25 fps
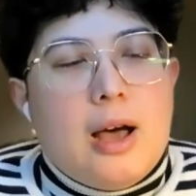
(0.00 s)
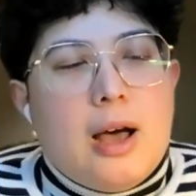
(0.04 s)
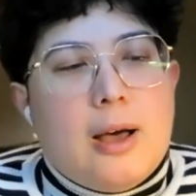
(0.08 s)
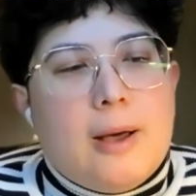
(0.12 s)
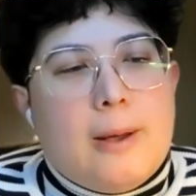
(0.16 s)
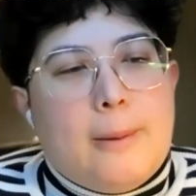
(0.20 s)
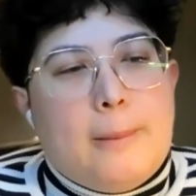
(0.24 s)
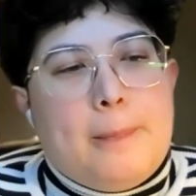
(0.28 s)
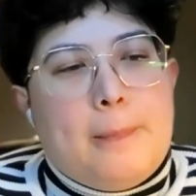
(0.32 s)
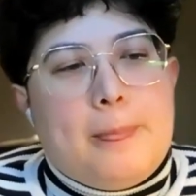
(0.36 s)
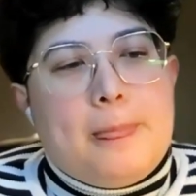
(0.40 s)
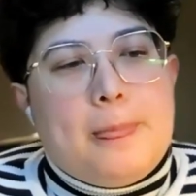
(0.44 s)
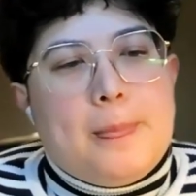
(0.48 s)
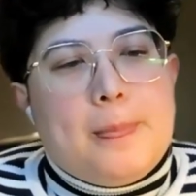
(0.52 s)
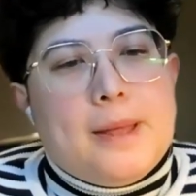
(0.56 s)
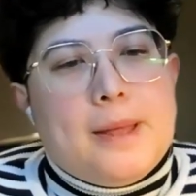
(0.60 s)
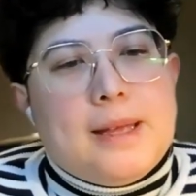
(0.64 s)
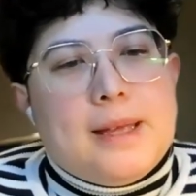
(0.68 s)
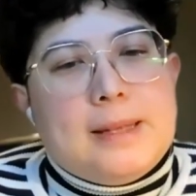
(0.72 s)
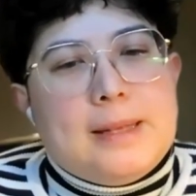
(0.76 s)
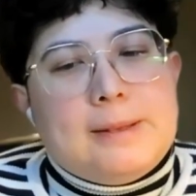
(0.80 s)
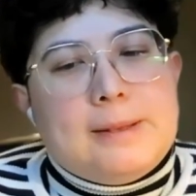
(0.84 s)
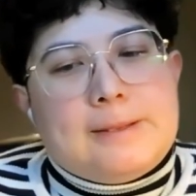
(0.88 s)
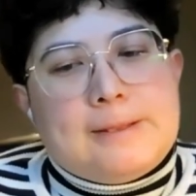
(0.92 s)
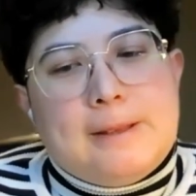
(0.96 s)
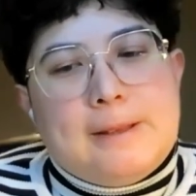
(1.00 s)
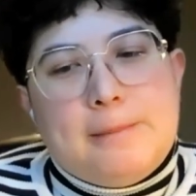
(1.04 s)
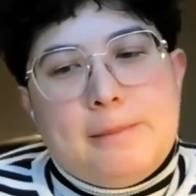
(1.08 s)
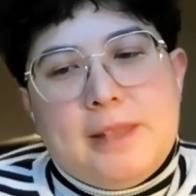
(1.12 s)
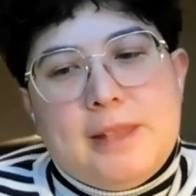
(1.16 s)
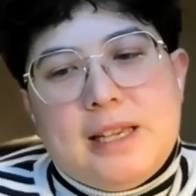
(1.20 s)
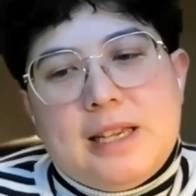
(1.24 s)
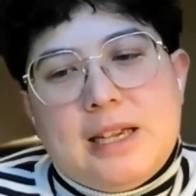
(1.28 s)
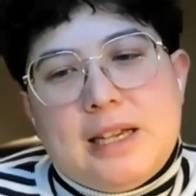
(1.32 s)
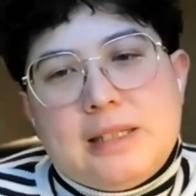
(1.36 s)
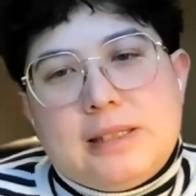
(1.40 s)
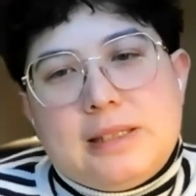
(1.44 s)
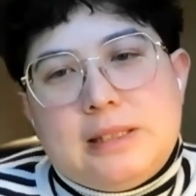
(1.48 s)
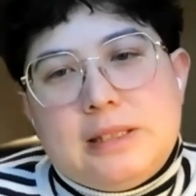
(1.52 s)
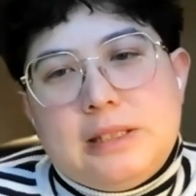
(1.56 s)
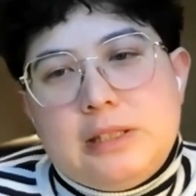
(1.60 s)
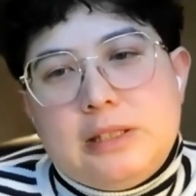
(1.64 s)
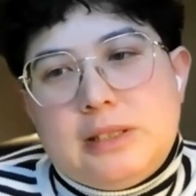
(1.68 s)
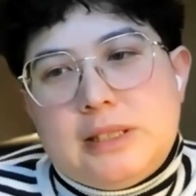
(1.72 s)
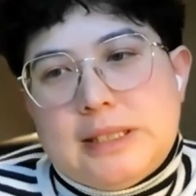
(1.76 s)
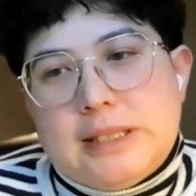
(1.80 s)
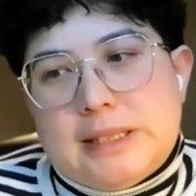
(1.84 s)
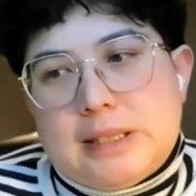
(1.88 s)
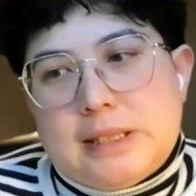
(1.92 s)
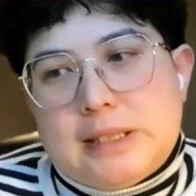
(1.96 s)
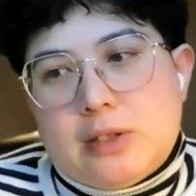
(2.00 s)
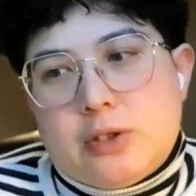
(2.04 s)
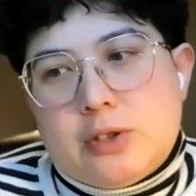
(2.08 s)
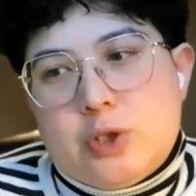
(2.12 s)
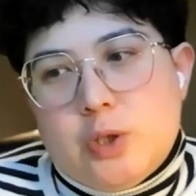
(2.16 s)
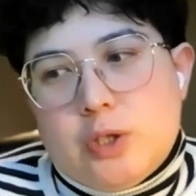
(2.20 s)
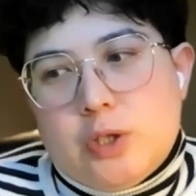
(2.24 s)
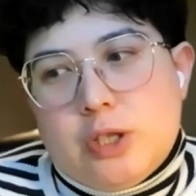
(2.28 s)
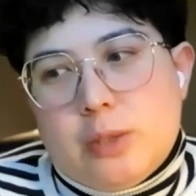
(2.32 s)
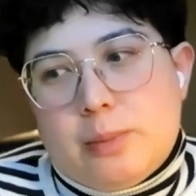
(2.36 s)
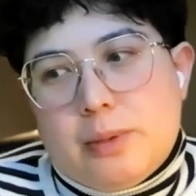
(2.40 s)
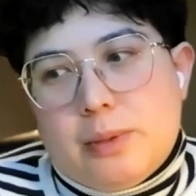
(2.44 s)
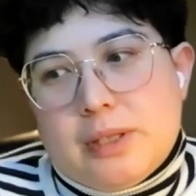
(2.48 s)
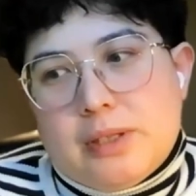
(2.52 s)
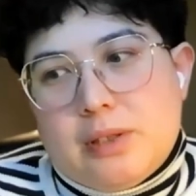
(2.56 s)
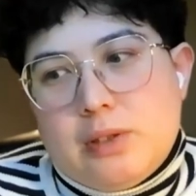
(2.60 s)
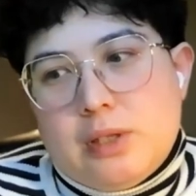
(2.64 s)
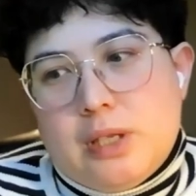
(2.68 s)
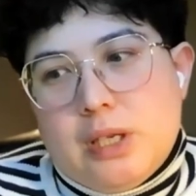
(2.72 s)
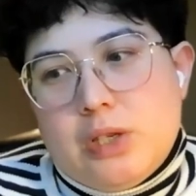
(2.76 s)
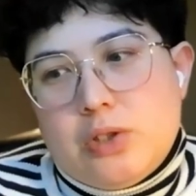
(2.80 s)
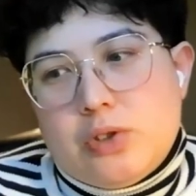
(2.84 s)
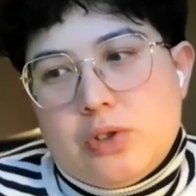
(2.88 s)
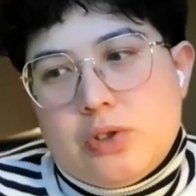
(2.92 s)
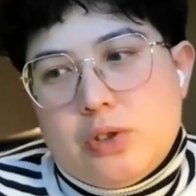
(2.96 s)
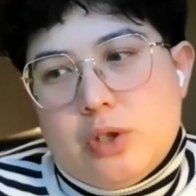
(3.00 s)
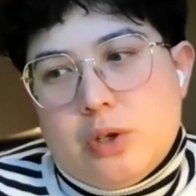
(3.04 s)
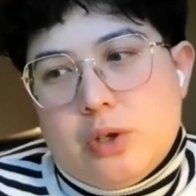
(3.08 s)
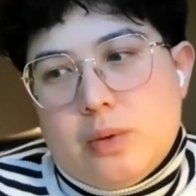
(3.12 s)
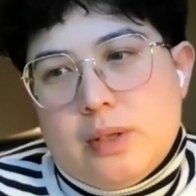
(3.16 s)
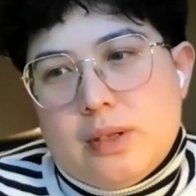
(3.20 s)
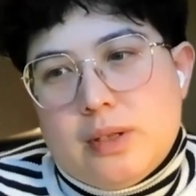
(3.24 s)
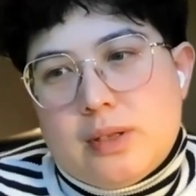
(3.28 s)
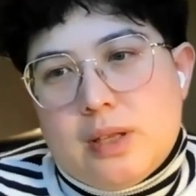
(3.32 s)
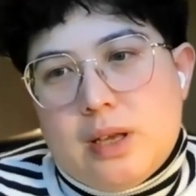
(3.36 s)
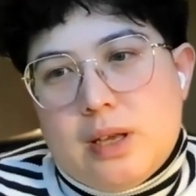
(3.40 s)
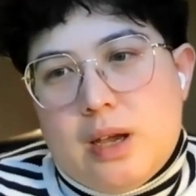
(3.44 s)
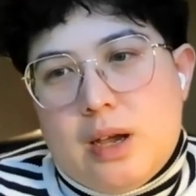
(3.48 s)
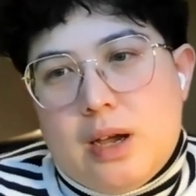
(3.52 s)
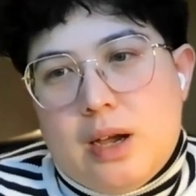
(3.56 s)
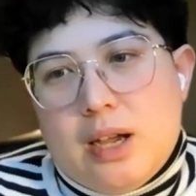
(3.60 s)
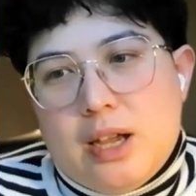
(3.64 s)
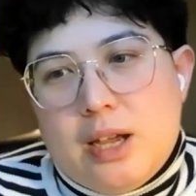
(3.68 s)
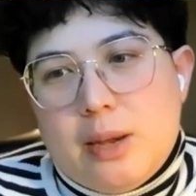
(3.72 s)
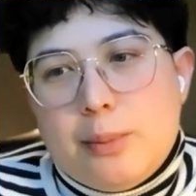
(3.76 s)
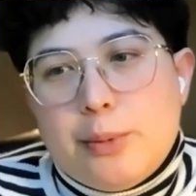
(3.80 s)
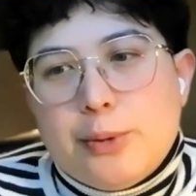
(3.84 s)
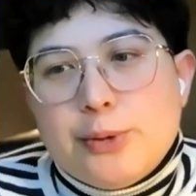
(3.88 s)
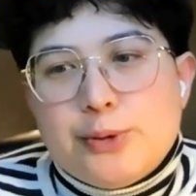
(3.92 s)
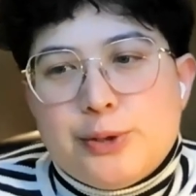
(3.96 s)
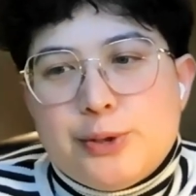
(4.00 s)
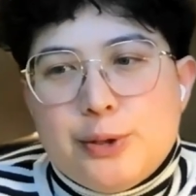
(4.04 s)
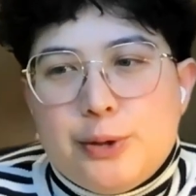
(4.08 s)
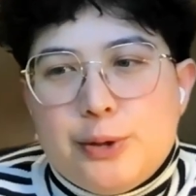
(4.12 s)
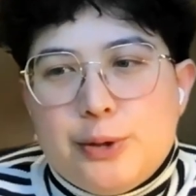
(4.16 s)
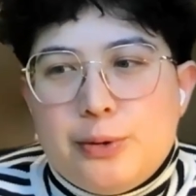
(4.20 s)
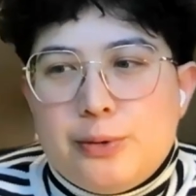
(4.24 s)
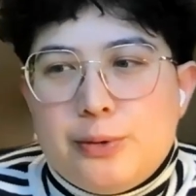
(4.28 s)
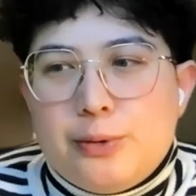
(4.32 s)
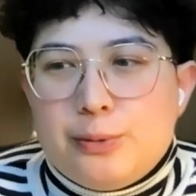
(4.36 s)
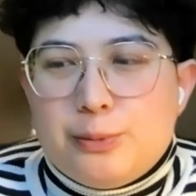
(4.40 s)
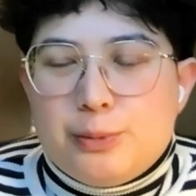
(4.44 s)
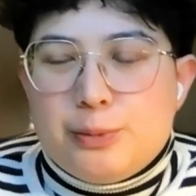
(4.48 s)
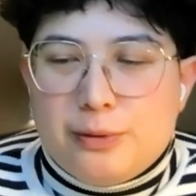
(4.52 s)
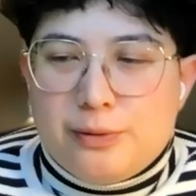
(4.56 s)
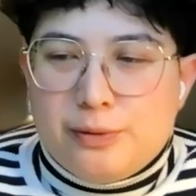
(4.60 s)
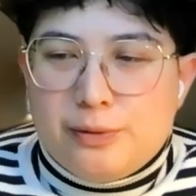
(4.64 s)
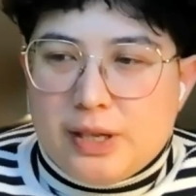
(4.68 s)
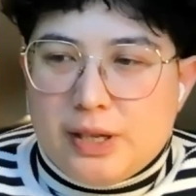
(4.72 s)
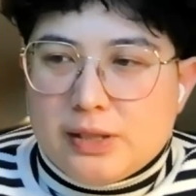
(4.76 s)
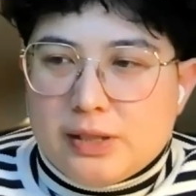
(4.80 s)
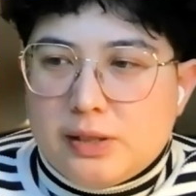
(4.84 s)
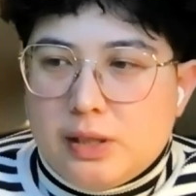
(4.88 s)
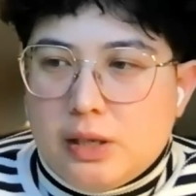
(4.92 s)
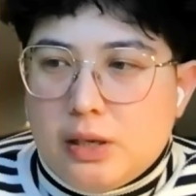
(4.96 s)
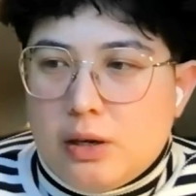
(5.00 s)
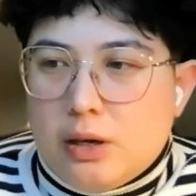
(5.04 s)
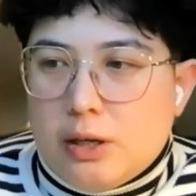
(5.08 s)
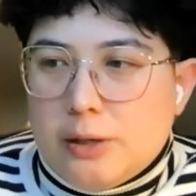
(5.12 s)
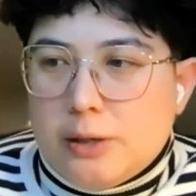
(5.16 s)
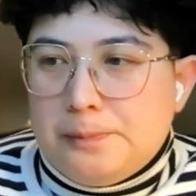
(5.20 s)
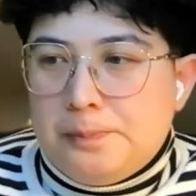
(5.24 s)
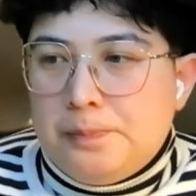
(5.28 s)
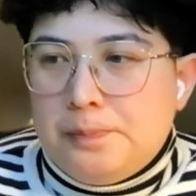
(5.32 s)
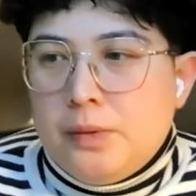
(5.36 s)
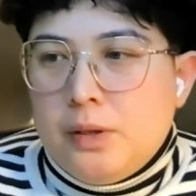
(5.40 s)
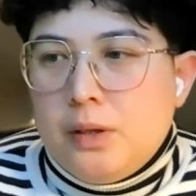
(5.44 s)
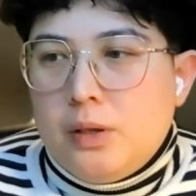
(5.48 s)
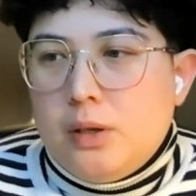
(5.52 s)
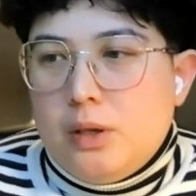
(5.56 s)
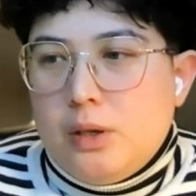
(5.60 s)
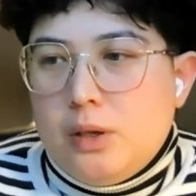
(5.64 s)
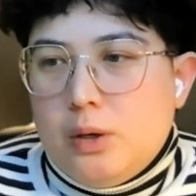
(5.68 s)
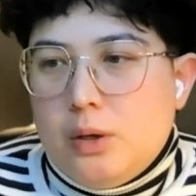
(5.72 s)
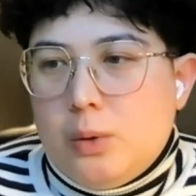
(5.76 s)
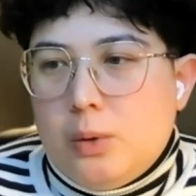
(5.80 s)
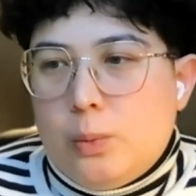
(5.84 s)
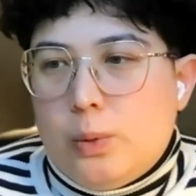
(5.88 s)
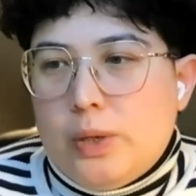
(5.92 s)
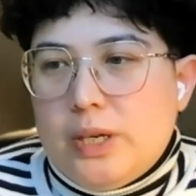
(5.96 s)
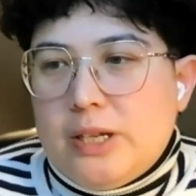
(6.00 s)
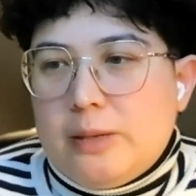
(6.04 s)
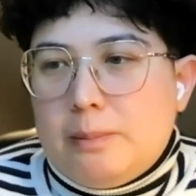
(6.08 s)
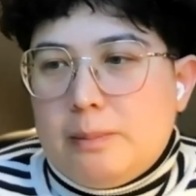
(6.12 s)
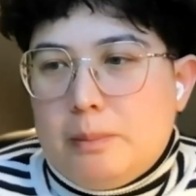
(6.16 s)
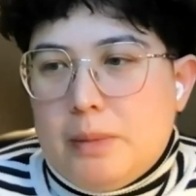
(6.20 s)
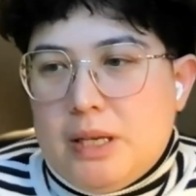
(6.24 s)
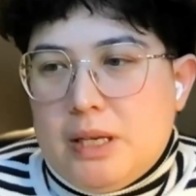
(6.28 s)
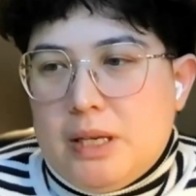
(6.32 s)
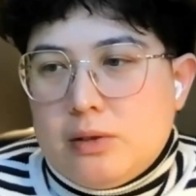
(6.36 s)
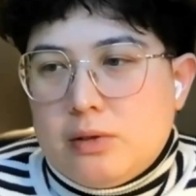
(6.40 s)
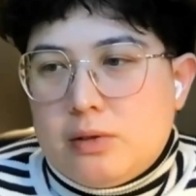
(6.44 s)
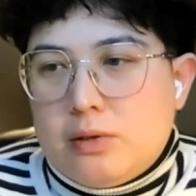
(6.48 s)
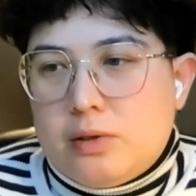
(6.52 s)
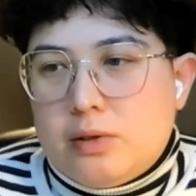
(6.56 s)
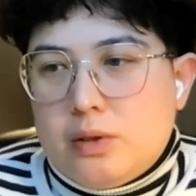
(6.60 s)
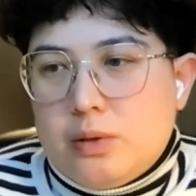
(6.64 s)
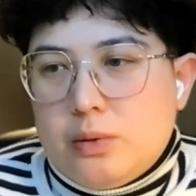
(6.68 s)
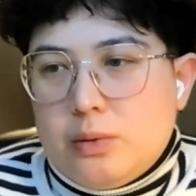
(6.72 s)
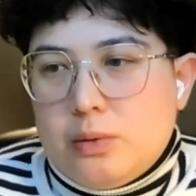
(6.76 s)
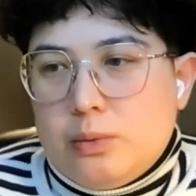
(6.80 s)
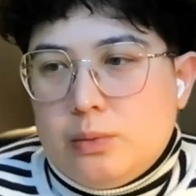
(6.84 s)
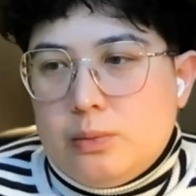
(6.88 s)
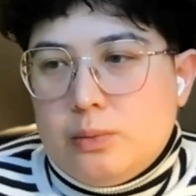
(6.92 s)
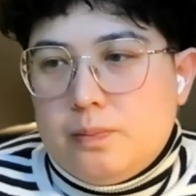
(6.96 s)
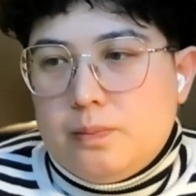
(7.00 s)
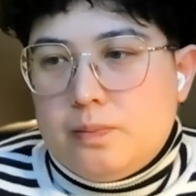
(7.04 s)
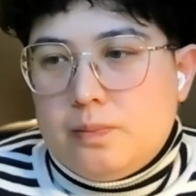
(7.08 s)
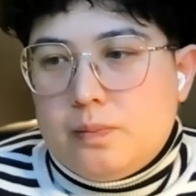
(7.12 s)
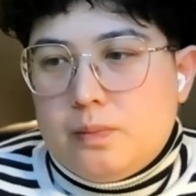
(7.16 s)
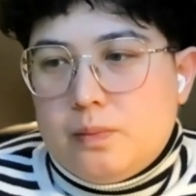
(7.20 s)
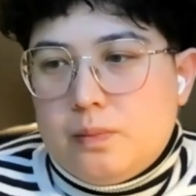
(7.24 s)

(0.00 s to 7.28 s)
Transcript: Um, something I didn't discuss during the presentation, though, is I am also reflecting on what it means to